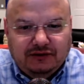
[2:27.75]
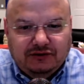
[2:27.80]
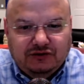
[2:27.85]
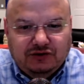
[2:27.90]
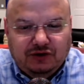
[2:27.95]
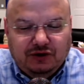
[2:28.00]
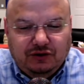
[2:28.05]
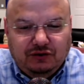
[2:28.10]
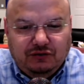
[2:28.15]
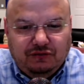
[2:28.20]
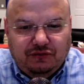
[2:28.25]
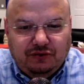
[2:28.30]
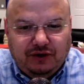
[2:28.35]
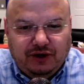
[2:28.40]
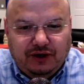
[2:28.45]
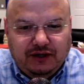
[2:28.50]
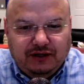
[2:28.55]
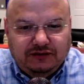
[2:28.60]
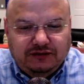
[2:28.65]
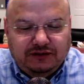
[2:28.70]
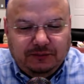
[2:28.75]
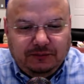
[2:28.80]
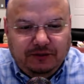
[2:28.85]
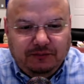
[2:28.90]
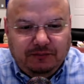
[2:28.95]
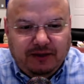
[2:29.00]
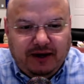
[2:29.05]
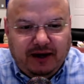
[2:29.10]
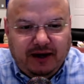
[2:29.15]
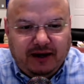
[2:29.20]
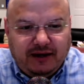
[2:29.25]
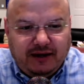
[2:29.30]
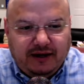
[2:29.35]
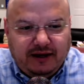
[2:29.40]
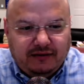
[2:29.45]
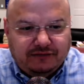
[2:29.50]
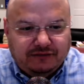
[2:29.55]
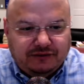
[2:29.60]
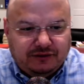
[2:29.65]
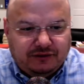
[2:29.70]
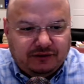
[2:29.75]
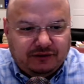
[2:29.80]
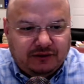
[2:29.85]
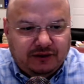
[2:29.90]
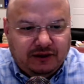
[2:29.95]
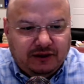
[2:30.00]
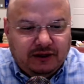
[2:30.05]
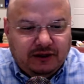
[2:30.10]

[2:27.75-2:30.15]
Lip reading: So yes. For us to be back after